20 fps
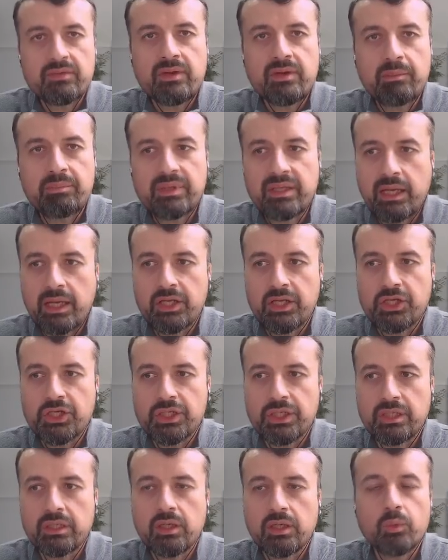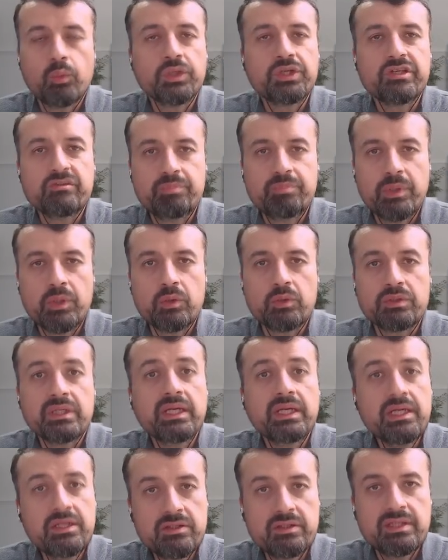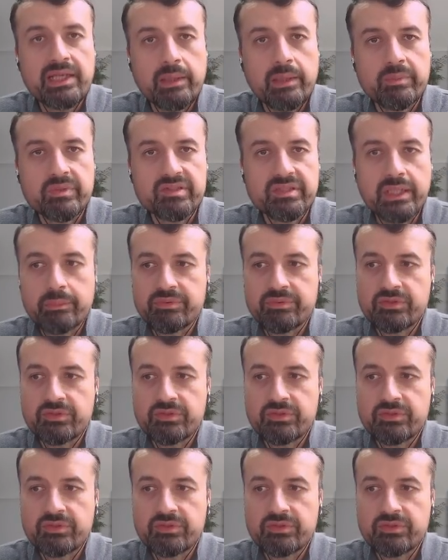another application which is built into the Amazon